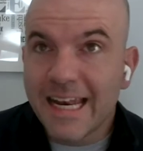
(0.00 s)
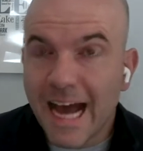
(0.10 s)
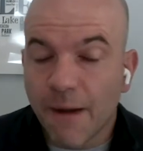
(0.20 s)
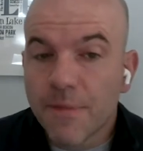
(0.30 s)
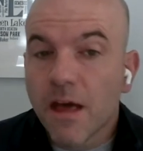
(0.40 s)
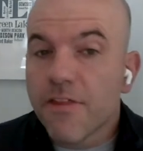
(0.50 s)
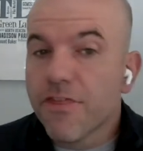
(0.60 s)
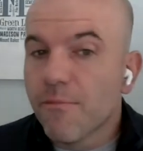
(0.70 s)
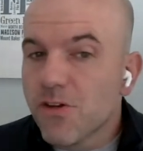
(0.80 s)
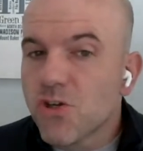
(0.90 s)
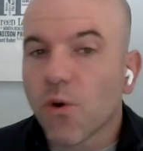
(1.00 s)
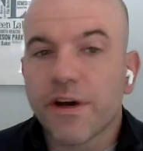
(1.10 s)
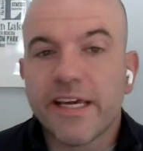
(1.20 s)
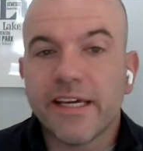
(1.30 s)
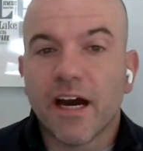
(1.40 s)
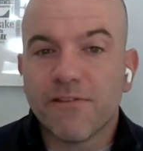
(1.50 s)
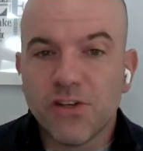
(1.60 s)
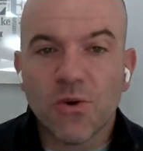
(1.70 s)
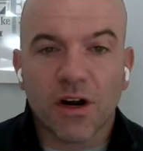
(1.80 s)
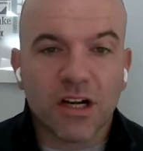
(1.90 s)
Now, the majority of
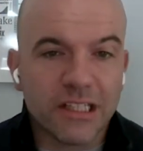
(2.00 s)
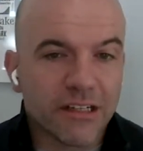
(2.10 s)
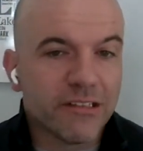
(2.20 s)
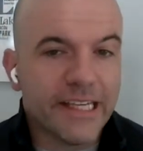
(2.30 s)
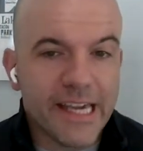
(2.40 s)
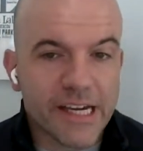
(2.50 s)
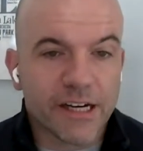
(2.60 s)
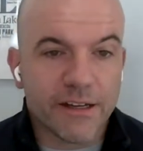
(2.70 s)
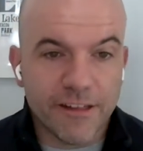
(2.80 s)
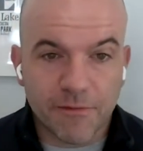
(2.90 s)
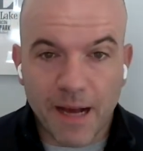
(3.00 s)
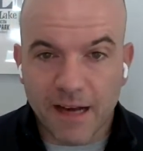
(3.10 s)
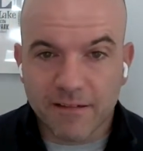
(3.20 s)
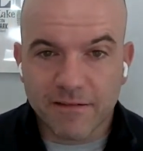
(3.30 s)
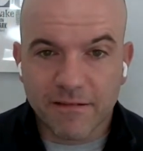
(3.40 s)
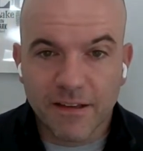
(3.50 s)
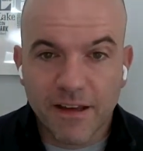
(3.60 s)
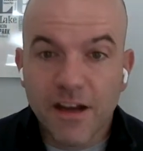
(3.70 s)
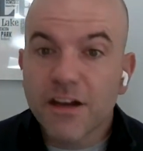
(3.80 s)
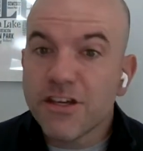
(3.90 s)
you are clearly here in this box.
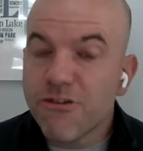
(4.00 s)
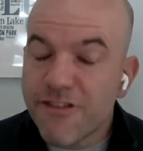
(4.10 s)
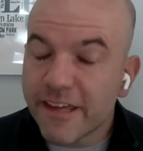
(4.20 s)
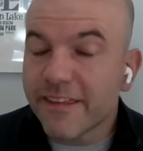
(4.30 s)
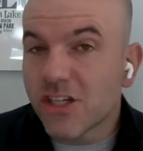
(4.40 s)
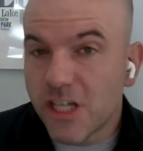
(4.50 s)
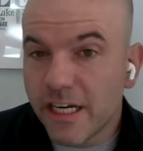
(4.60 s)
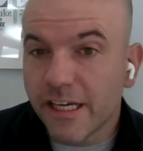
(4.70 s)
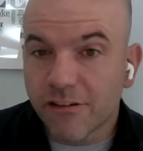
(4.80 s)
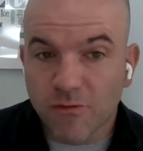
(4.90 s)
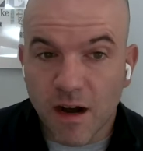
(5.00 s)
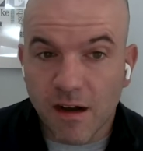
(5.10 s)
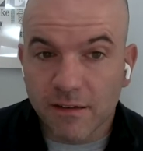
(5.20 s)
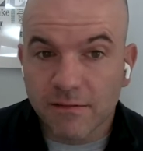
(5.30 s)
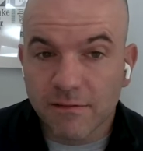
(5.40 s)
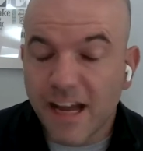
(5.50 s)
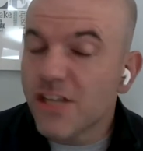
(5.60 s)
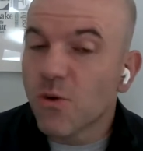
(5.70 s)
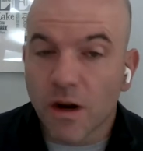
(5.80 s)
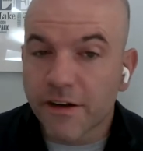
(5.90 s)
You think that cheating is wrong
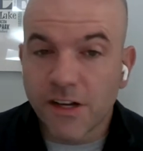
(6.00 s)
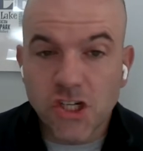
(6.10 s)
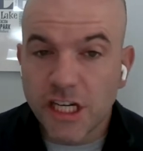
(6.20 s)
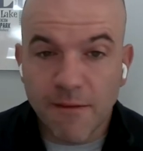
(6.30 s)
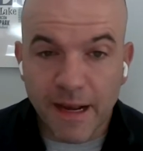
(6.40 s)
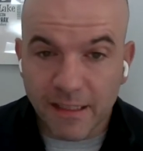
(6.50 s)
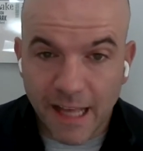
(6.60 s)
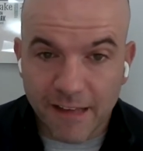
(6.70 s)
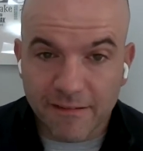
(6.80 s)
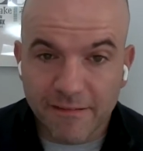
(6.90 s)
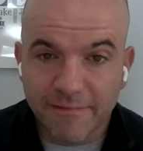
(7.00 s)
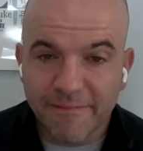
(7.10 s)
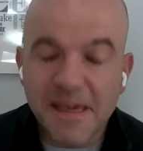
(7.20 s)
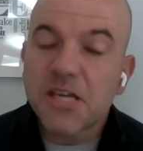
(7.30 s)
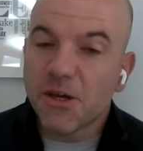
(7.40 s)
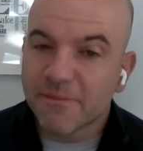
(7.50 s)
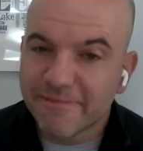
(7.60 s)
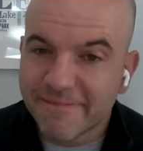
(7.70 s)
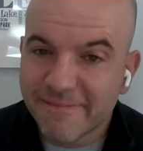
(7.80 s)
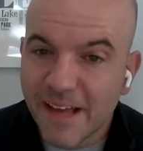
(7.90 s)
and you aren't going to cheat in my class. Thank you.
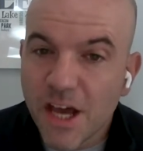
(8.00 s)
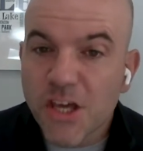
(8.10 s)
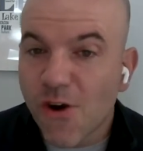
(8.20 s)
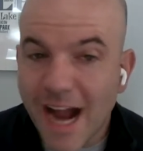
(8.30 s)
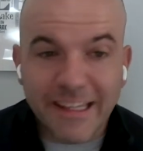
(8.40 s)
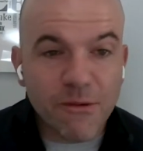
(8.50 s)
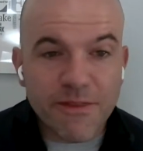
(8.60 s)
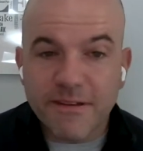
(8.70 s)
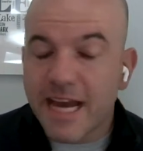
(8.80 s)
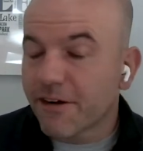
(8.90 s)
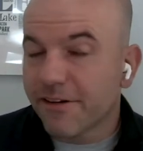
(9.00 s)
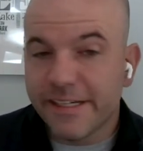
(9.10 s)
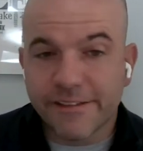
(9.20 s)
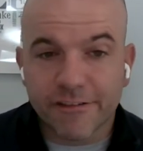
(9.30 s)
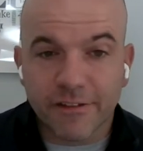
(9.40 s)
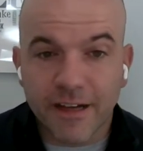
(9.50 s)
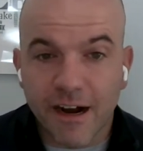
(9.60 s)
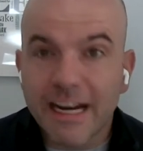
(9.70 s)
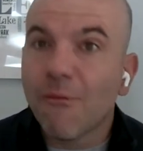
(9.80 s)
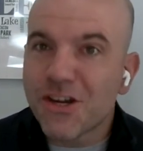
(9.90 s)
You're acting with integrity in this
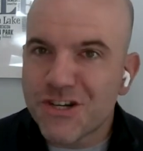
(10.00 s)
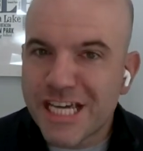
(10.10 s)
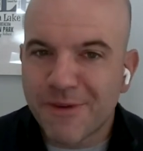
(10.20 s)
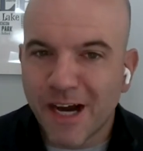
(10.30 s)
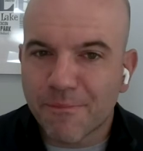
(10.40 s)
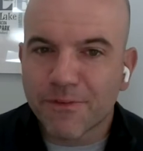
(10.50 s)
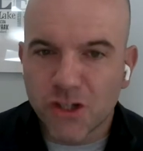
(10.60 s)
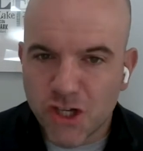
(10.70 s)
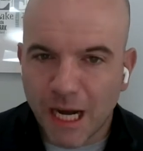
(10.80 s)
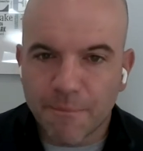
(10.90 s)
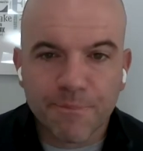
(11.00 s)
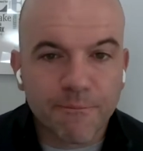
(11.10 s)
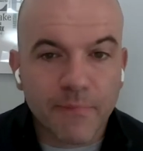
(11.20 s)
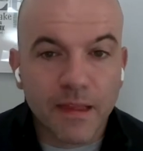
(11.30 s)
regard and I want you to keep it up. Good job.